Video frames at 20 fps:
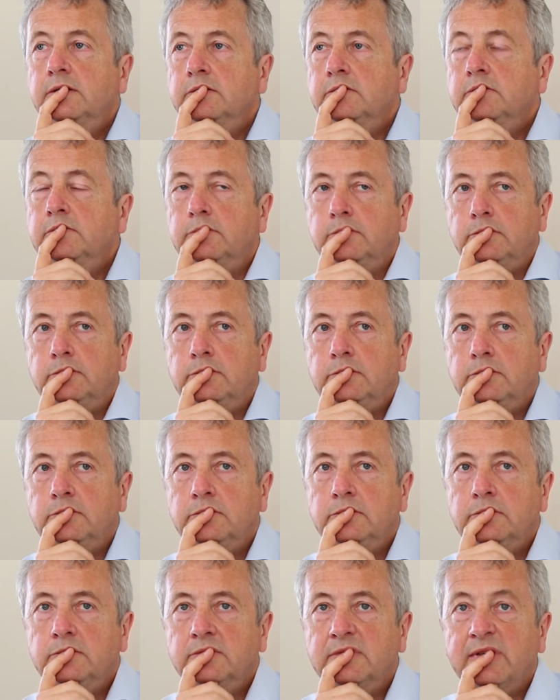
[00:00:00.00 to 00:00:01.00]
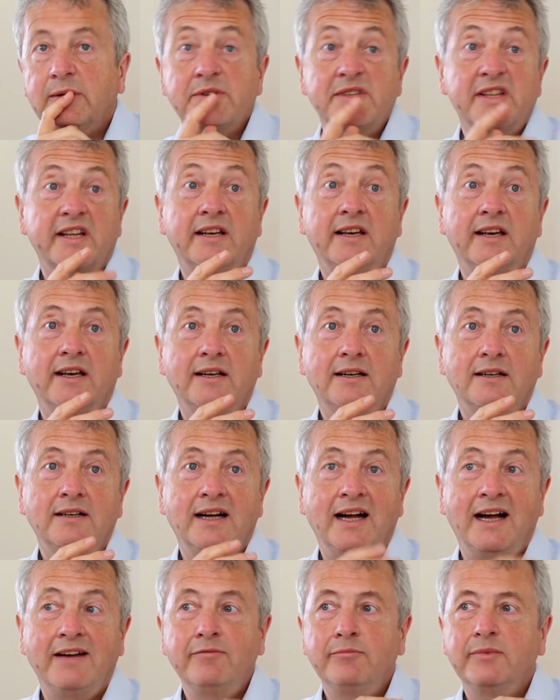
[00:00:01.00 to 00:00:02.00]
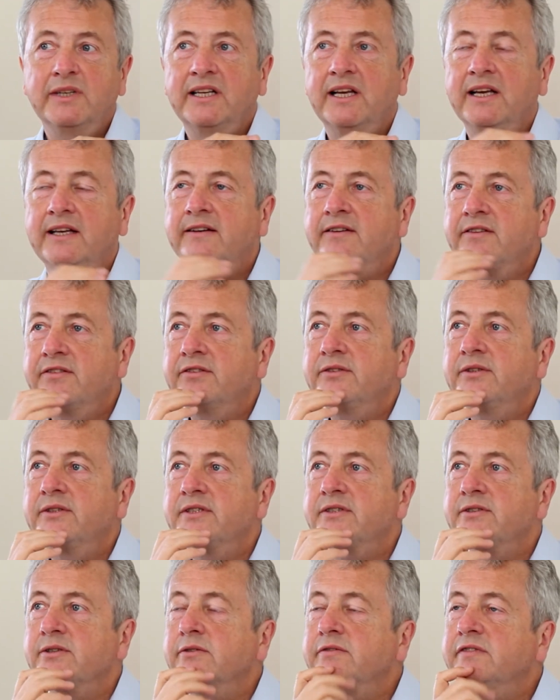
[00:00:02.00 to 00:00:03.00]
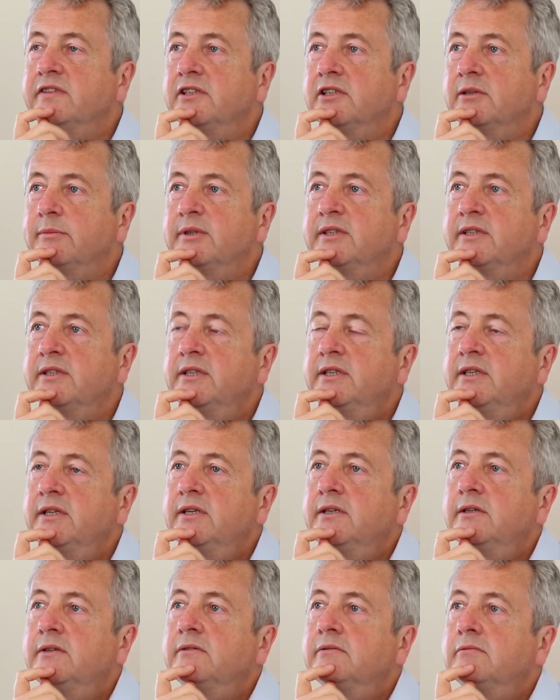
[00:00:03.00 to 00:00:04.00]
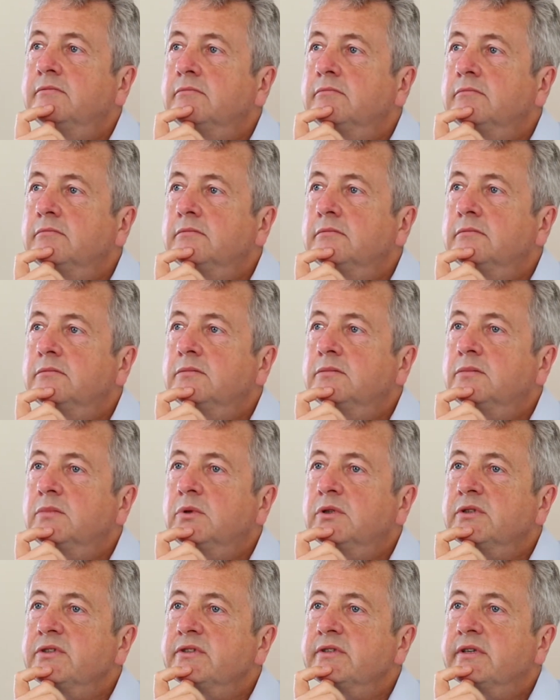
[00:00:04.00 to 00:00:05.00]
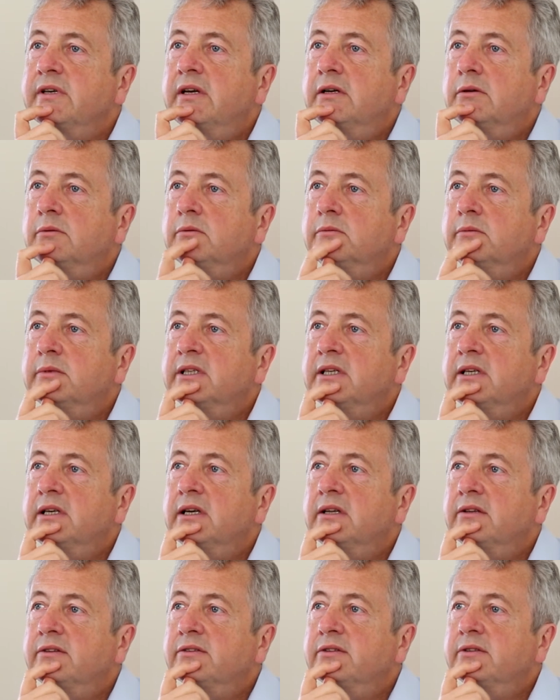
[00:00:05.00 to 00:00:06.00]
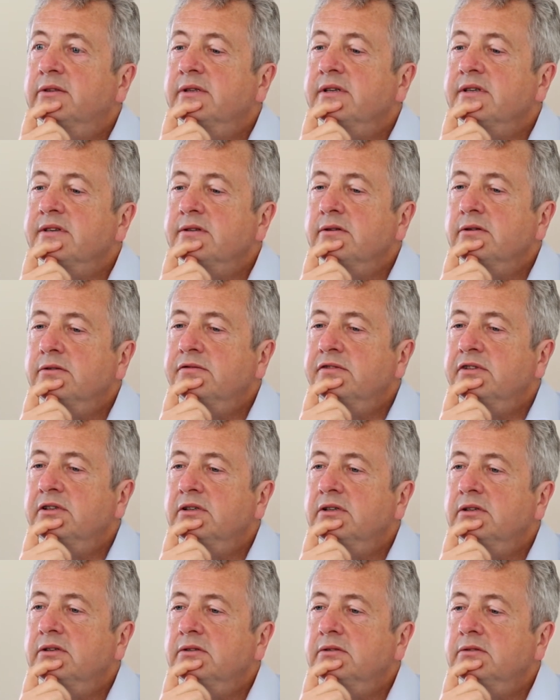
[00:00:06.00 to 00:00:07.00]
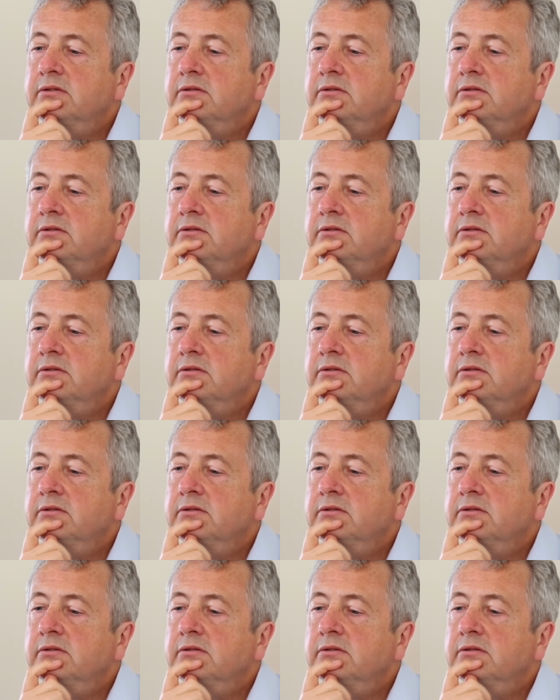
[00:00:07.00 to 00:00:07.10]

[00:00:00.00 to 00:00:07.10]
I was thinking I haven't been getting through it so far, but what's helped me get through it so far?